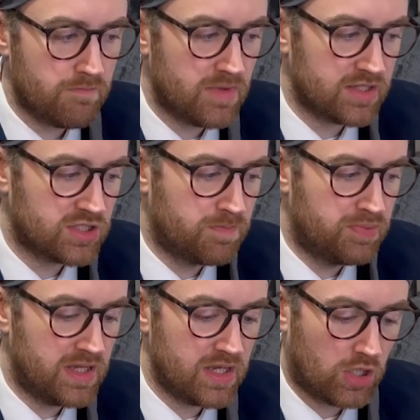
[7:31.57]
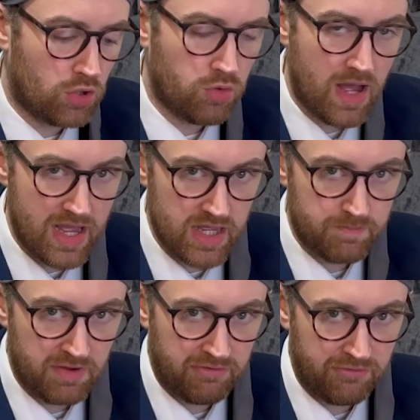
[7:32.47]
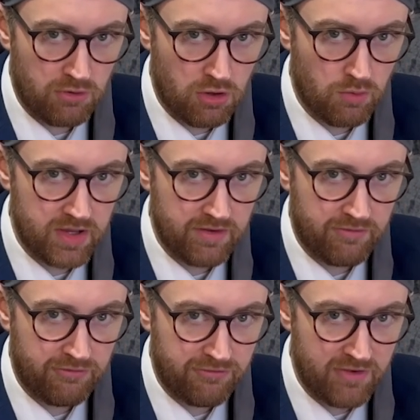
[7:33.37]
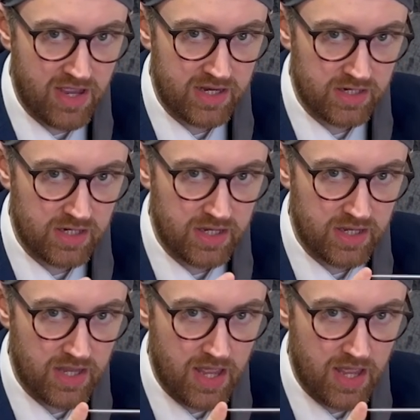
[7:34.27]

must be acquired before we finally